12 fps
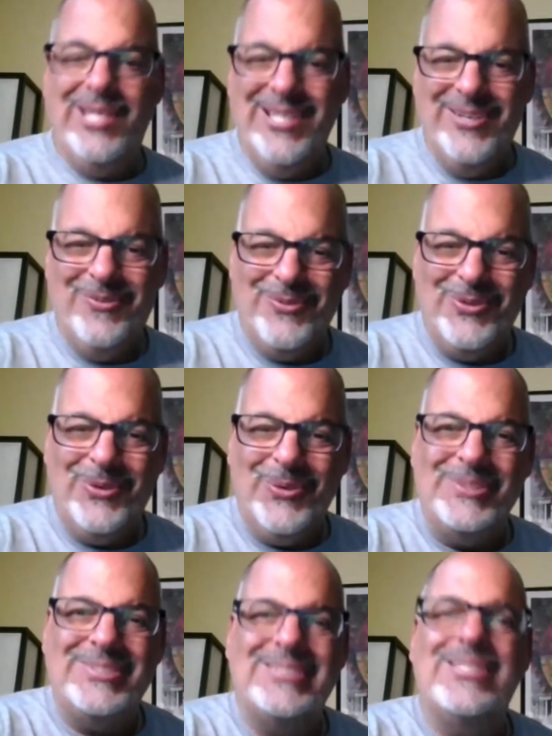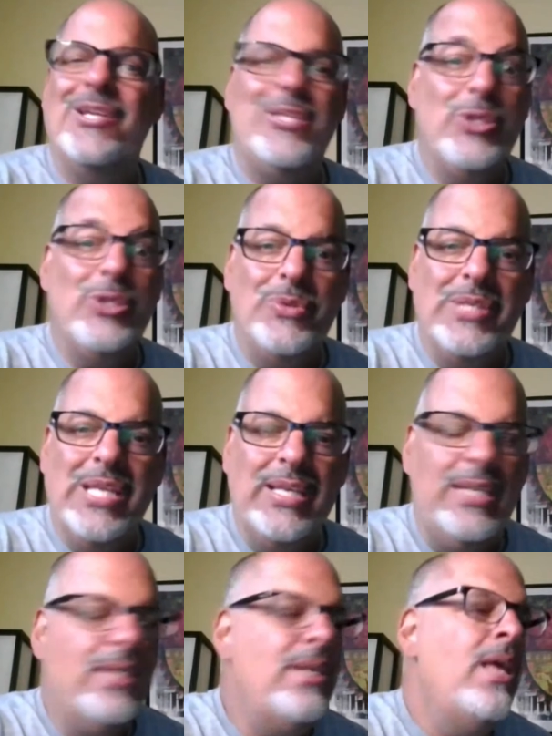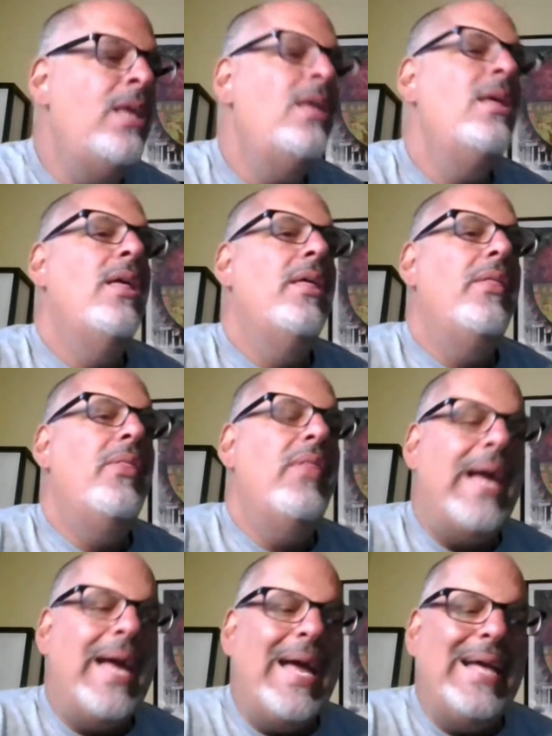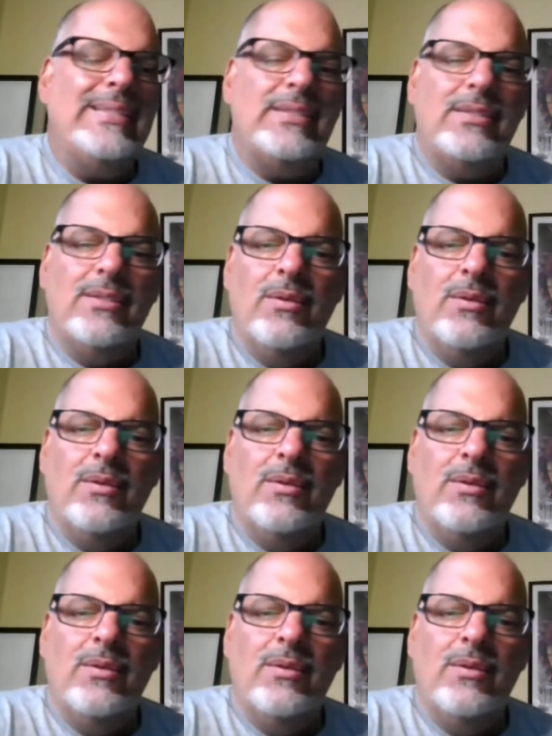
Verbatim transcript: and of course you didn't, that